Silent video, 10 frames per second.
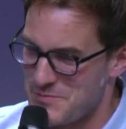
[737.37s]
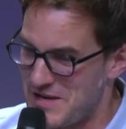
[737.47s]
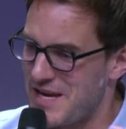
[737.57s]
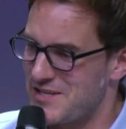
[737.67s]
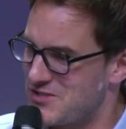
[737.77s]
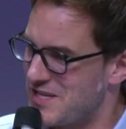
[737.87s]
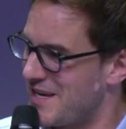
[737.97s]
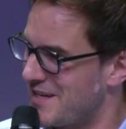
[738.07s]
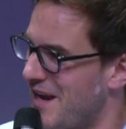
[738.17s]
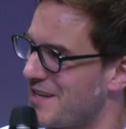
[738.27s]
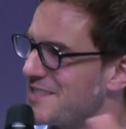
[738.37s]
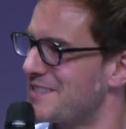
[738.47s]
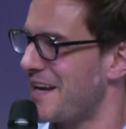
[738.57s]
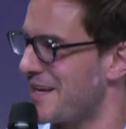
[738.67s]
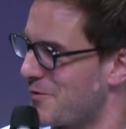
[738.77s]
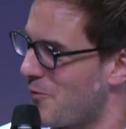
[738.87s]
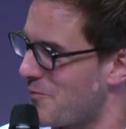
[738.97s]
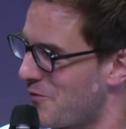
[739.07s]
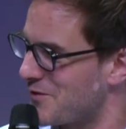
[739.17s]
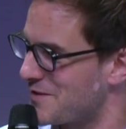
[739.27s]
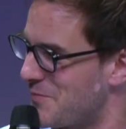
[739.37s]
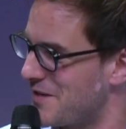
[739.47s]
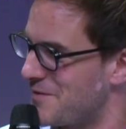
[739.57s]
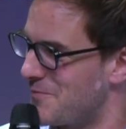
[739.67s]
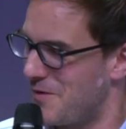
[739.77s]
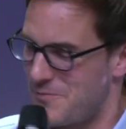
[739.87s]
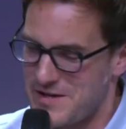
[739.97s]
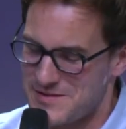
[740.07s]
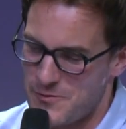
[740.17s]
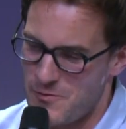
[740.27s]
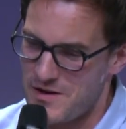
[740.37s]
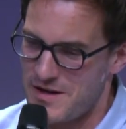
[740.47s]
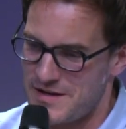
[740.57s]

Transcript: PhD in understanding what model is best at what,